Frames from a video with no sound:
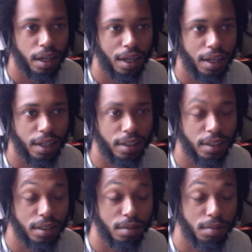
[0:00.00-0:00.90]
And
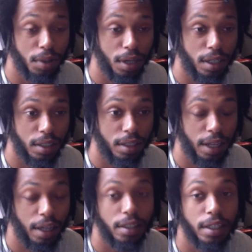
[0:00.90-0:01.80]
bruh,
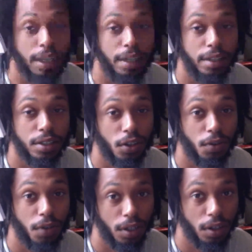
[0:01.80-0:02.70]
that hit so
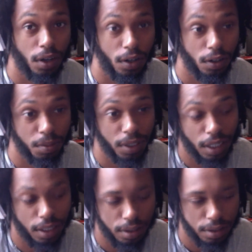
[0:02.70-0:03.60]
fucking hard
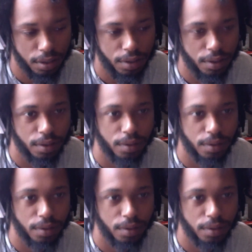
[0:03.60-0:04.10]
because